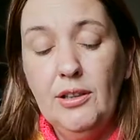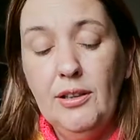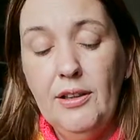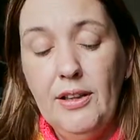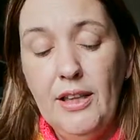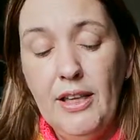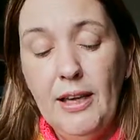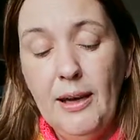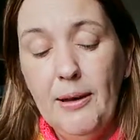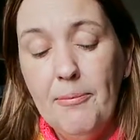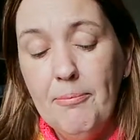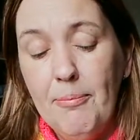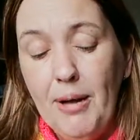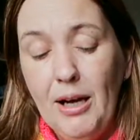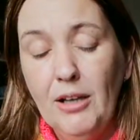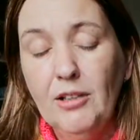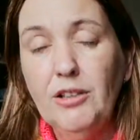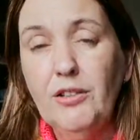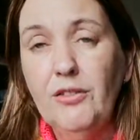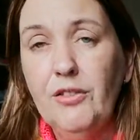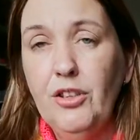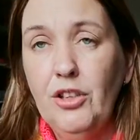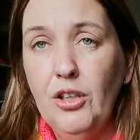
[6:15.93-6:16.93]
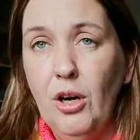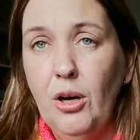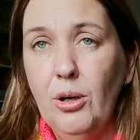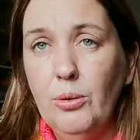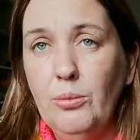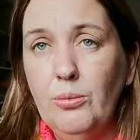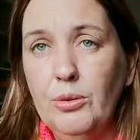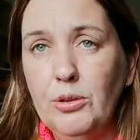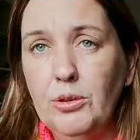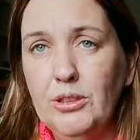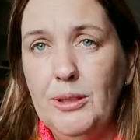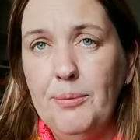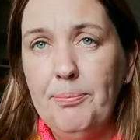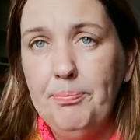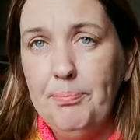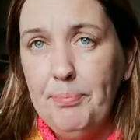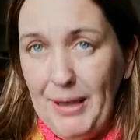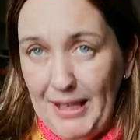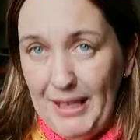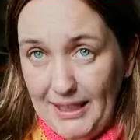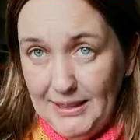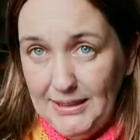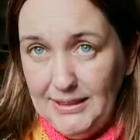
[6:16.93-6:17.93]
The amount of yarn will
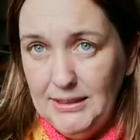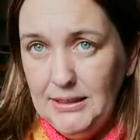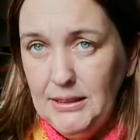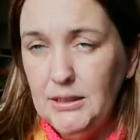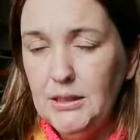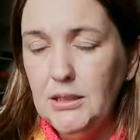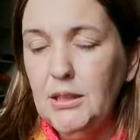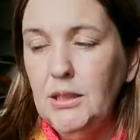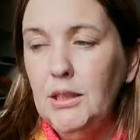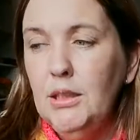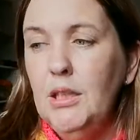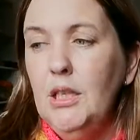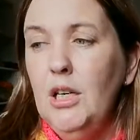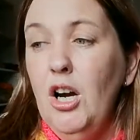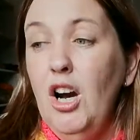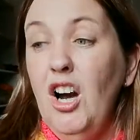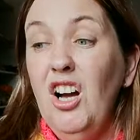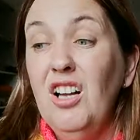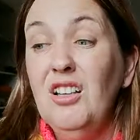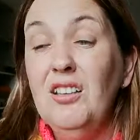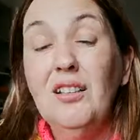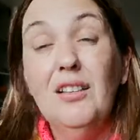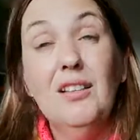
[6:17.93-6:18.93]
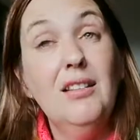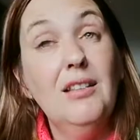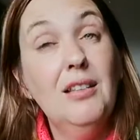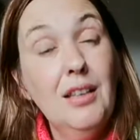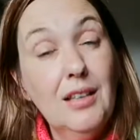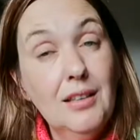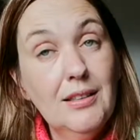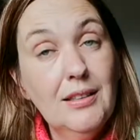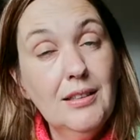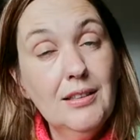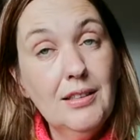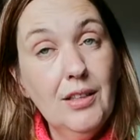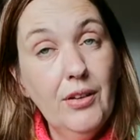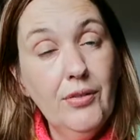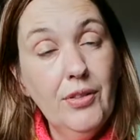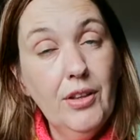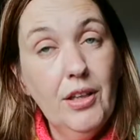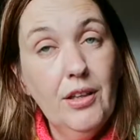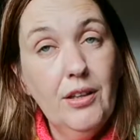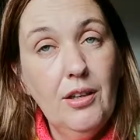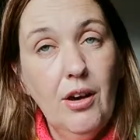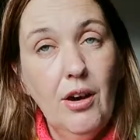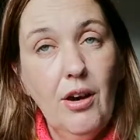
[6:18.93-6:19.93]
depend on the thickness of the
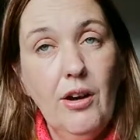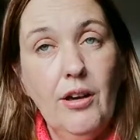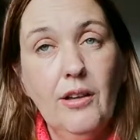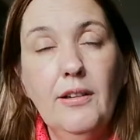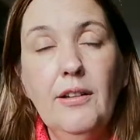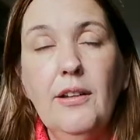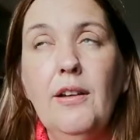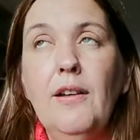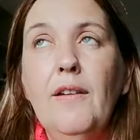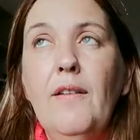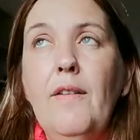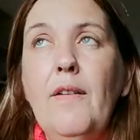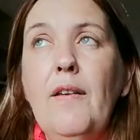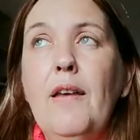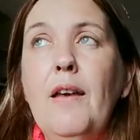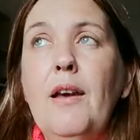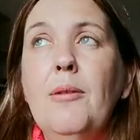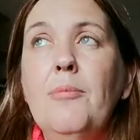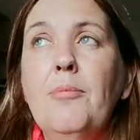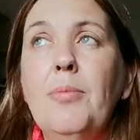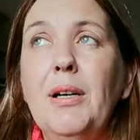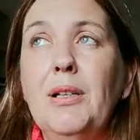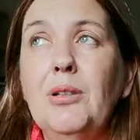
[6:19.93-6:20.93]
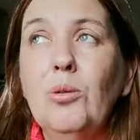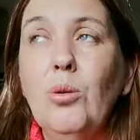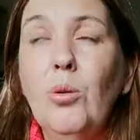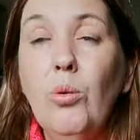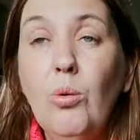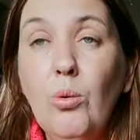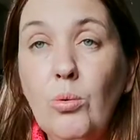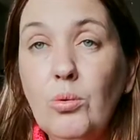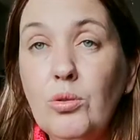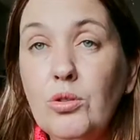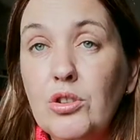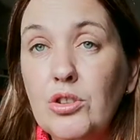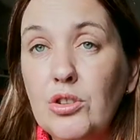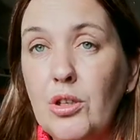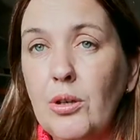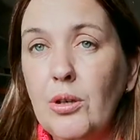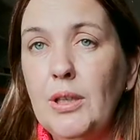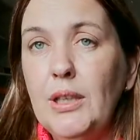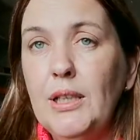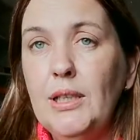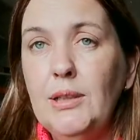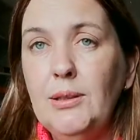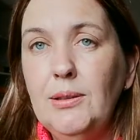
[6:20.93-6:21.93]
yarn, but
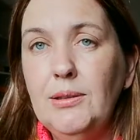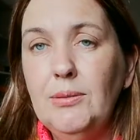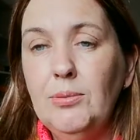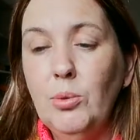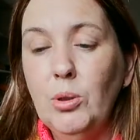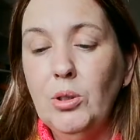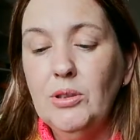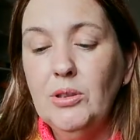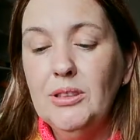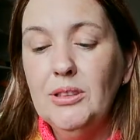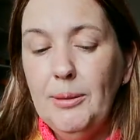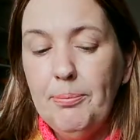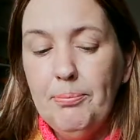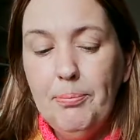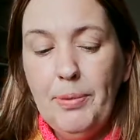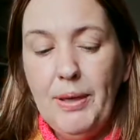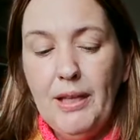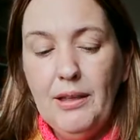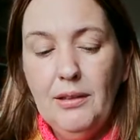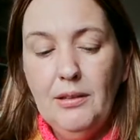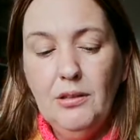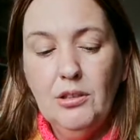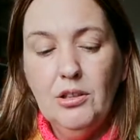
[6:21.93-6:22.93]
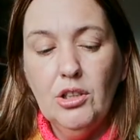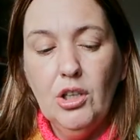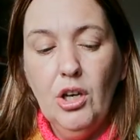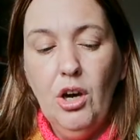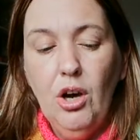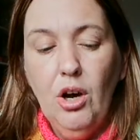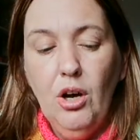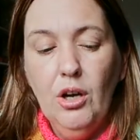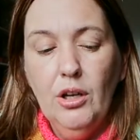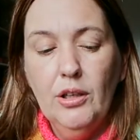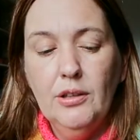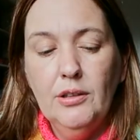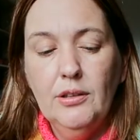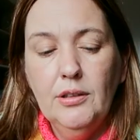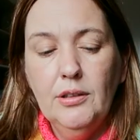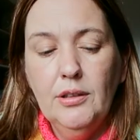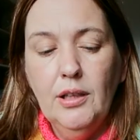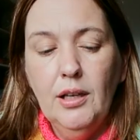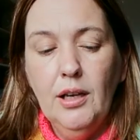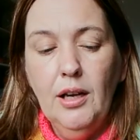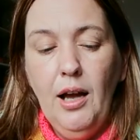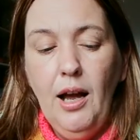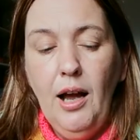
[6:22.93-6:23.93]
also it will depend
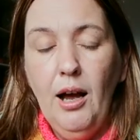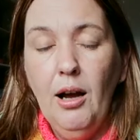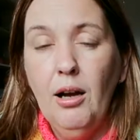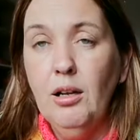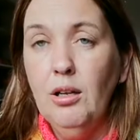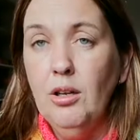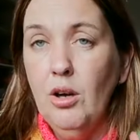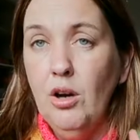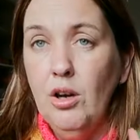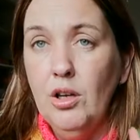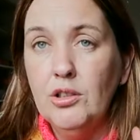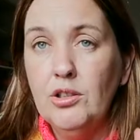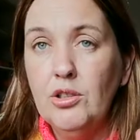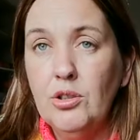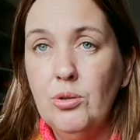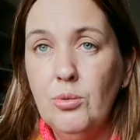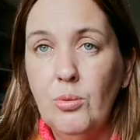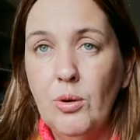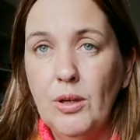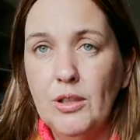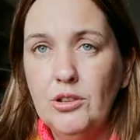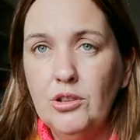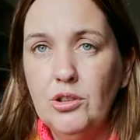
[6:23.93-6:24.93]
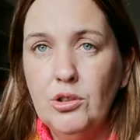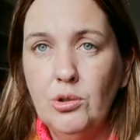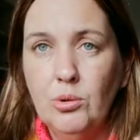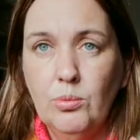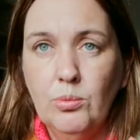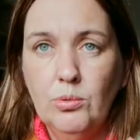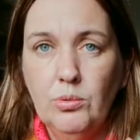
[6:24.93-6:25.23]
on how large you want